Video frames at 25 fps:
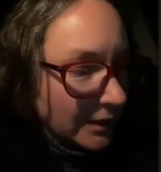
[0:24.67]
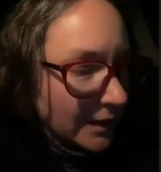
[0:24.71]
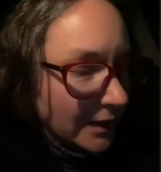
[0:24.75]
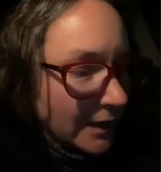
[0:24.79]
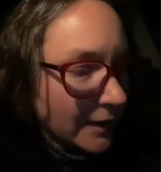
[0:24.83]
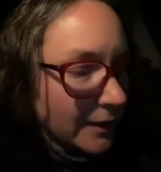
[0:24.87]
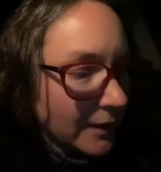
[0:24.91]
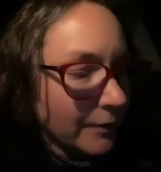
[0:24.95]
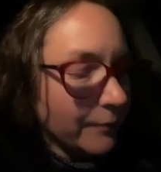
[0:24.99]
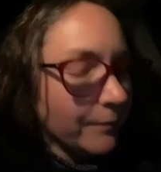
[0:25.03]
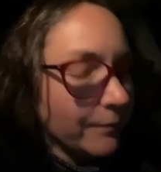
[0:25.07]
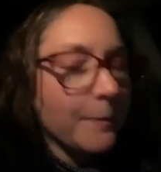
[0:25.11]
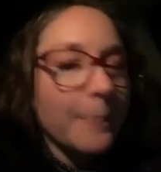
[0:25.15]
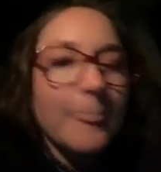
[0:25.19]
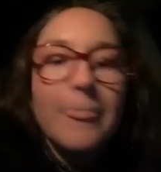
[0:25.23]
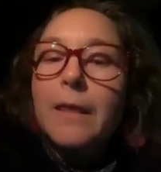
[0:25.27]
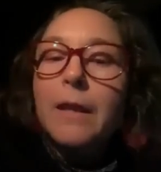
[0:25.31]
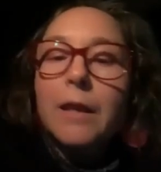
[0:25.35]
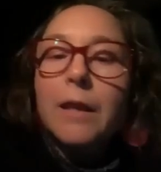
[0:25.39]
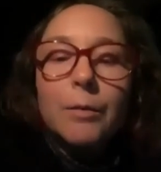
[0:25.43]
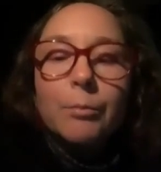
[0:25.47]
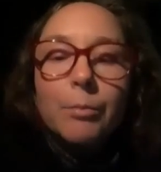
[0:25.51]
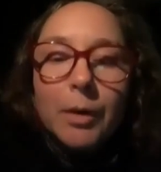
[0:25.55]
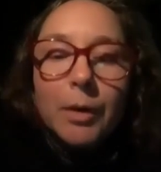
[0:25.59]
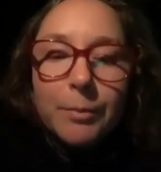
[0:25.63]

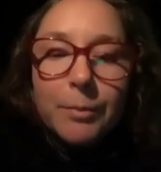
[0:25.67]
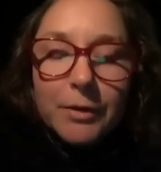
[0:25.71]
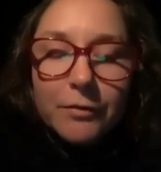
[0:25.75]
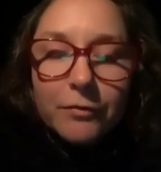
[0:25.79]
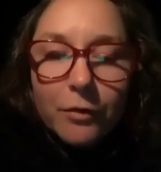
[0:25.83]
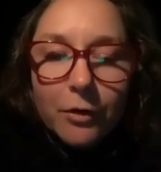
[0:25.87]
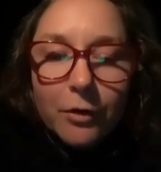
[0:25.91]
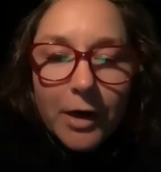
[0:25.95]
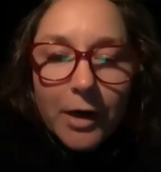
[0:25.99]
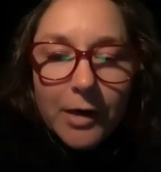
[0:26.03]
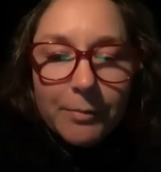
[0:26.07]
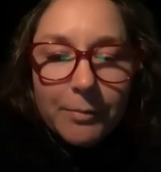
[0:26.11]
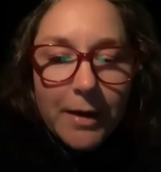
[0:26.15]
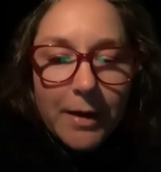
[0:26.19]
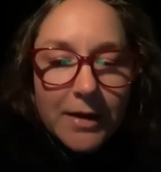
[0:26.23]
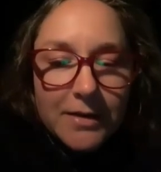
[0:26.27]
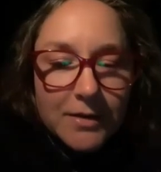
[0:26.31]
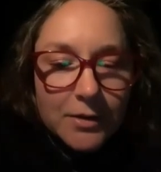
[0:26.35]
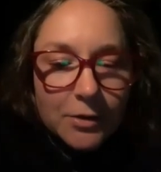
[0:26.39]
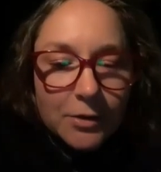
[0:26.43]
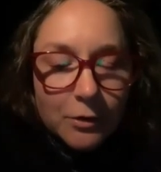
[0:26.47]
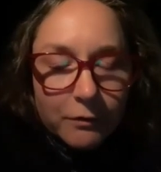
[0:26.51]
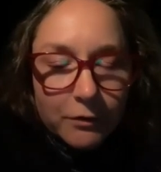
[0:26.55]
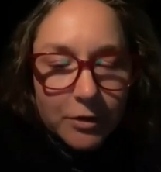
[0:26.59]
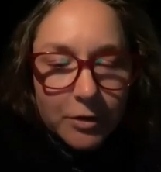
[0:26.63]
But before I pass
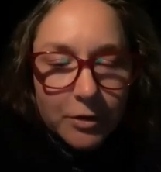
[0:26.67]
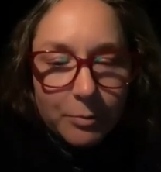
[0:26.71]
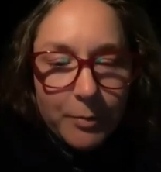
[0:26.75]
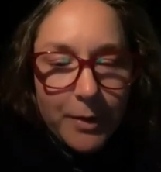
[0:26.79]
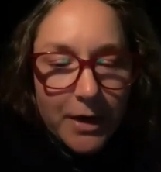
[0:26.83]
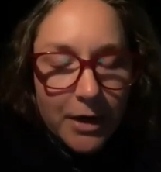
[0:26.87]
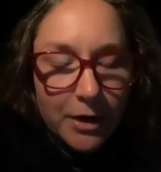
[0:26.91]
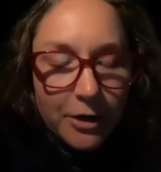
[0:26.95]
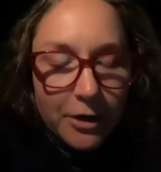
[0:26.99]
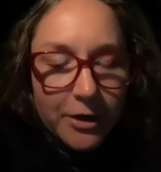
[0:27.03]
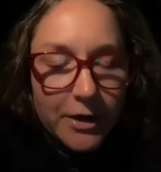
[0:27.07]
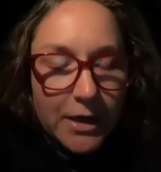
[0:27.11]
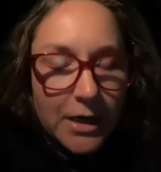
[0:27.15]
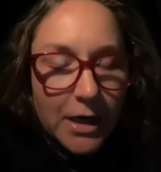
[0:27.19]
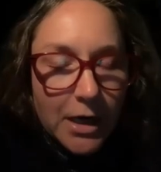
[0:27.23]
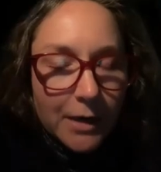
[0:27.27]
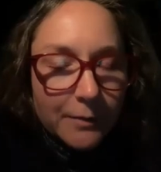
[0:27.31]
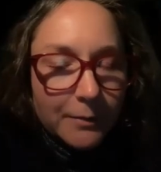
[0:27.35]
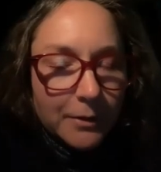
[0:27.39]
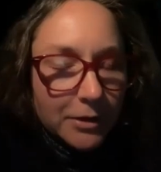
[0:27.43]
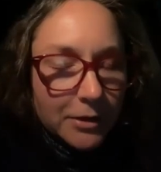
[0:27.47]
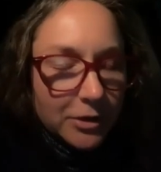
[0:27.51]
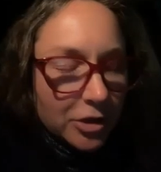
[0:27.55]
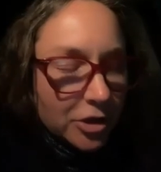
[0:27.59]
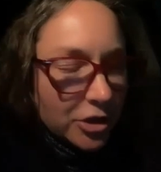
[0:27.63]
it over to Perry, I'm
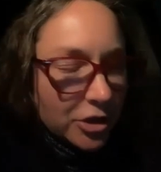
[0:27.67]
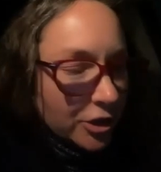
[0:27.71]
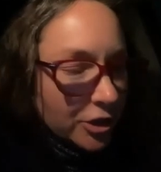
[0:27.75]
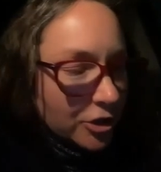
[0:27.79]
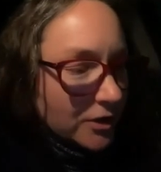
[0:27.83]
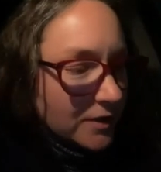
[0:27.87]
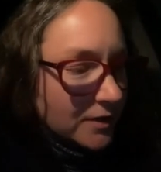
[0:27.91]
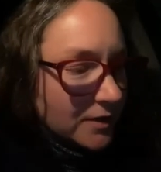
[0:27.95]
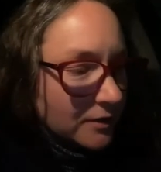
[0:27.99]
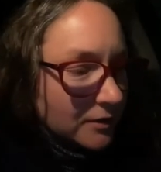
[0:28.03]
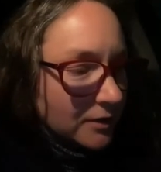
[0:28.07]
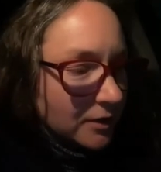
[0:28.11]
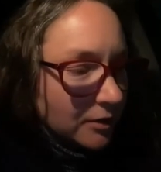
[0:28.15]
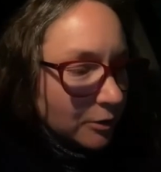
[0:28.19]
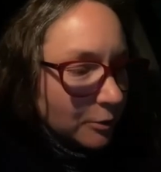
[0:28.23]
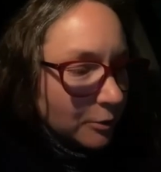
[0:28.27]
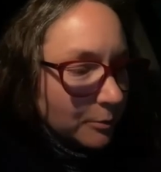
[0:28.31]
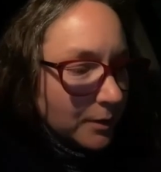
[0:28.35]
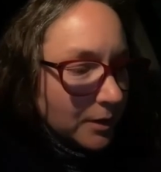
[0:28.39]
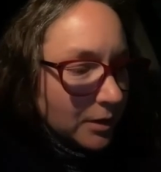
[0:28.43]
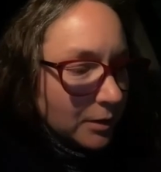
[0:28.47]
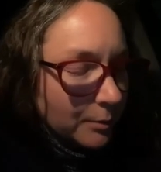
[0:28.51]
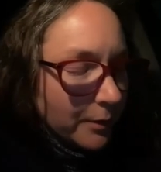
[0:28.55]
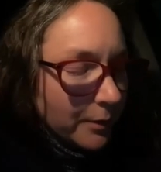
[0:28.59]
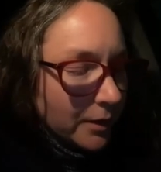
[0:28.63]
going to share just a little
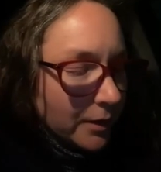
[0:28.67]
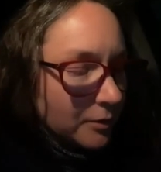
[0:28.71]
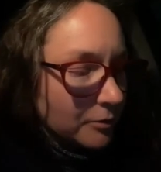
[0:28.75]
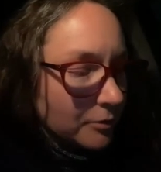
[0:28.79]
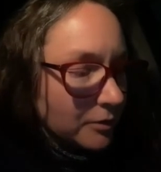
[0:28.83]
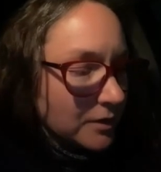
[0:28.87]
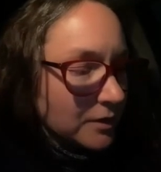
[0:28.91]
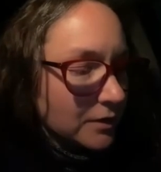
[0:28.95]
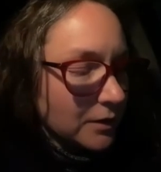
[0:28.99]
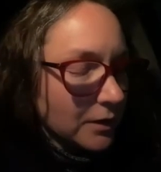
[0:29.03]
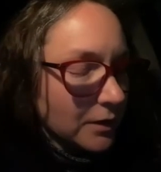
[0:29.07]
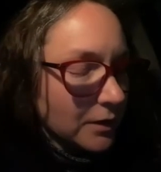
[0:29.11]
bit about